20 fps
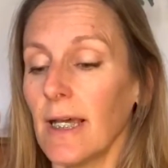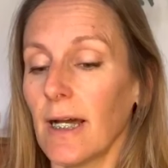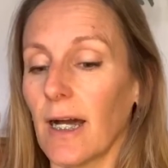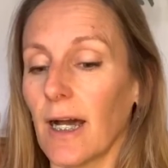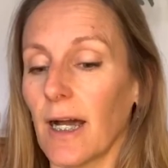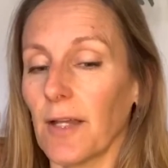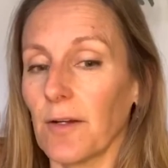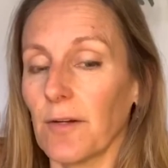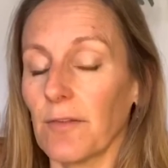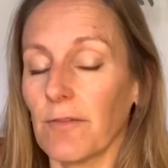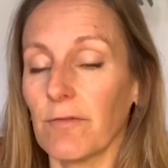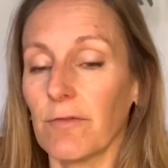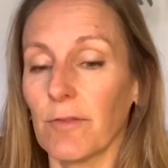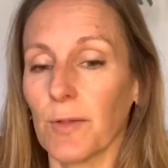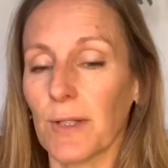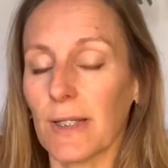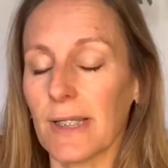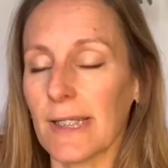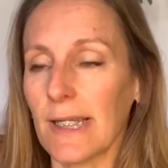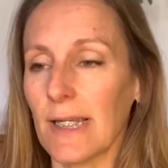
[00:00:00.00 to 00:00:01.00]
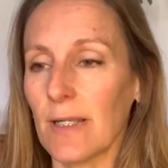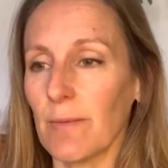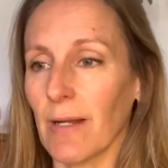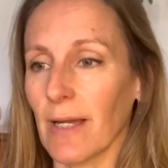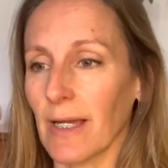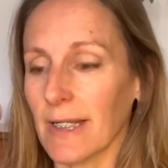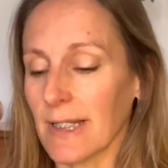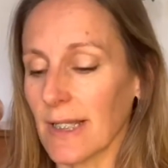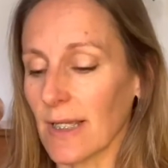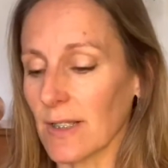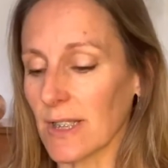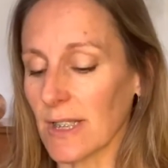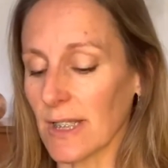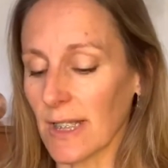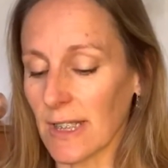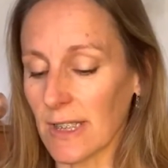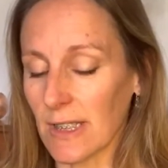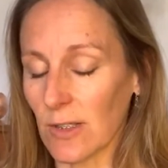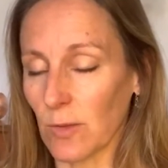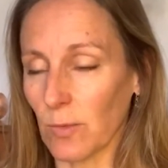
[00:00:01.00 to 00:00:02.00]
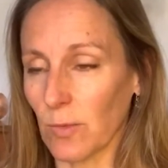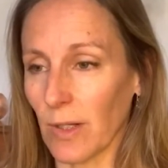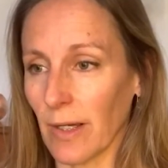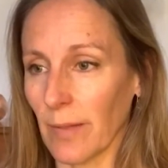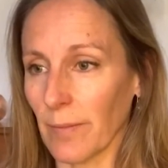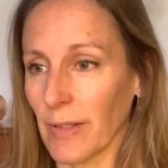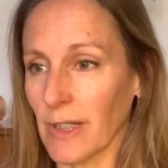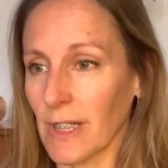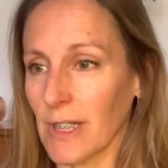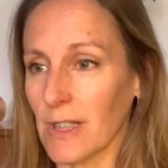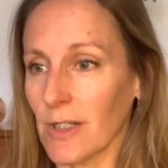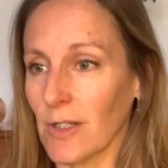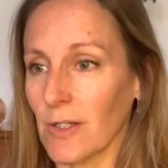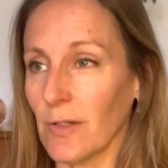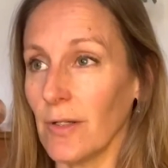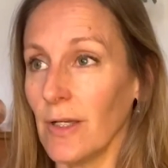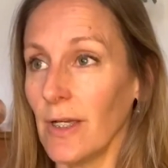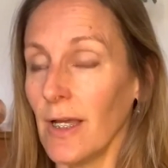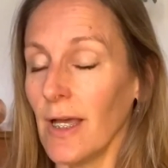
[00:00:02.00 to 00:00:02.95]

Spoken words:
I often fall asleep lying down, so that's not what I'm going to do.